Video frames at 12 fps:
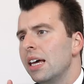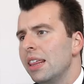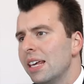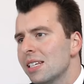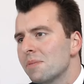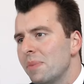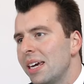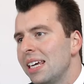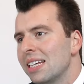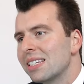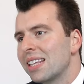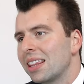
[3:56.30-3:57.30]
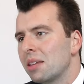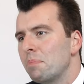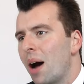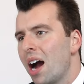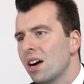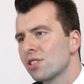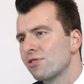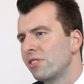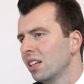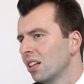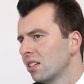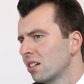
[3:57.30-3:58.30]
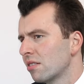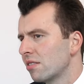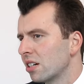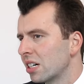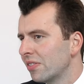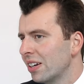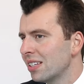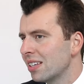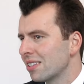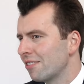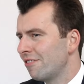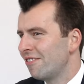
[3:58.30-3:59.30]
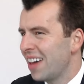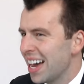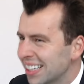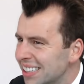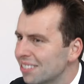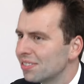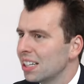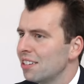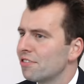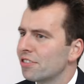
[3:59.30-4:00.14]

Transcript: This means that the buyer's realtor service is effectively